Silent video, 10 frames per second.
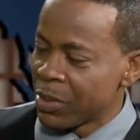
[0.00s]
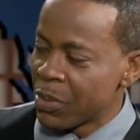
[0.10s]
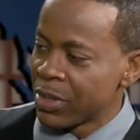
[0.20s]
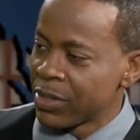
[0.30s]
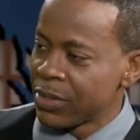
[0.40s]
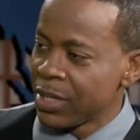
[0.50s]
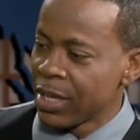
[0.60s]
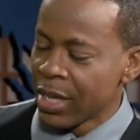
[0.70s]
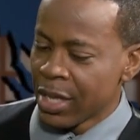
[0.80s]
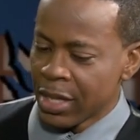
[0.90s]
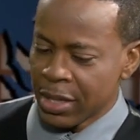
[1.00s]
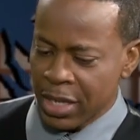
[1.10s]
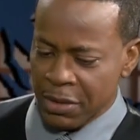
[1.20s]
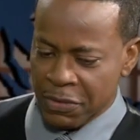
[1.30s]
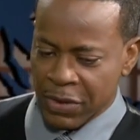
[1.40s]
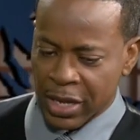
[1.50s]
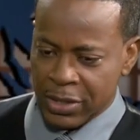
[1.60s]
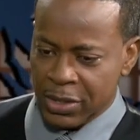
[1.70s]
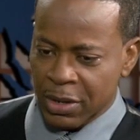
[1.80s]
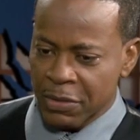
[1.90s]
We want to see the
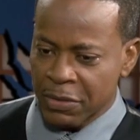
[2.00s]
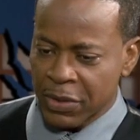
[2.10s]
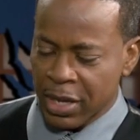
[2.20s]
effects of